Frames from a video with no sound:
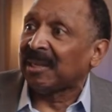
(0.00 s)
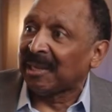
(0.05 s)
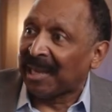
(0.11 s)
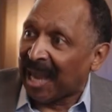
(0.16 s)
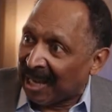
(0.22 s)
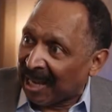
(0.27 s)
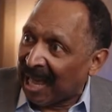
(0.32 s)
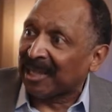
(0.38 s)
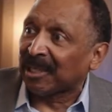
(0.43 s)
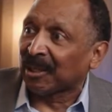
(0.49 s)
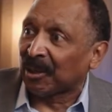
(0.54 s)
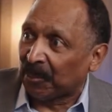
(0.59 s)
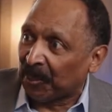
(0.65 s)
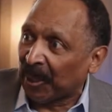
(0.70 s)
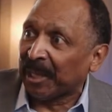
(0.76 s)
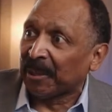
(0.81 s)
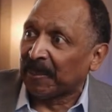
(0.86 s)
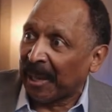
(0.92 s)
you got a lot to
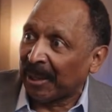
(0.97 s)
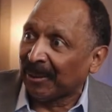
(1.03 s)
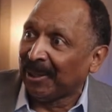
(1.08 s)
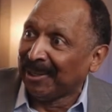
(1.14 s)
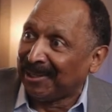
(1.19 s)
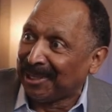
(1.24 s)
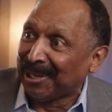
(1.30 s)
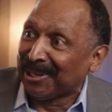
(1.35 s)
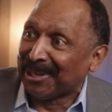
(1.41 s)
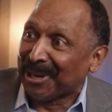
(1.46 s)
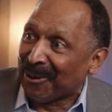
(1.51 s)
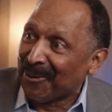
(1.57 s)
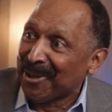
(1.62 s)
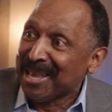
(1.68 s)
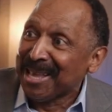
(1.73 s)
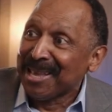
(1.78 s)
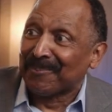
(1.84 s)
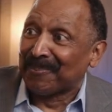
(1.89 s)
complain about,
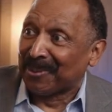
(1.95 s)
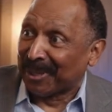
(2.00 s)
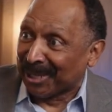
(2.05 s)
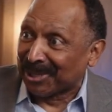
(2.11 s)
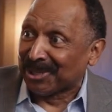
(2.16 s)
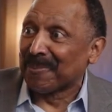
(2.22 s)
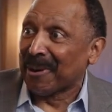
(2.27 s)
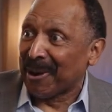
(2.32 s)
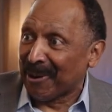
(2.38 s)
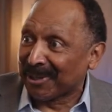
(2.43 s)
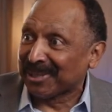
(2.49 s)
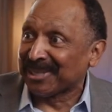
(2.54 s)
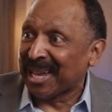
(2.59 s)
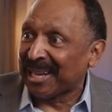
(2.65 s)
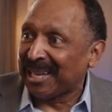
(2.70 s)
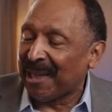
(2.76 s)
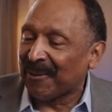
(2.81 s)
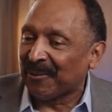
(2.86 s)
because America's
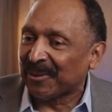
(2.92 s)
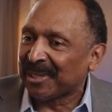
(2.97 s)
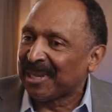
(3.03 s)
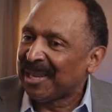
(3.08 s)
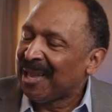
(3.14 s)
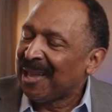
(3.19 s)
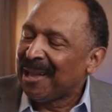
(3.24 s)
not heaven.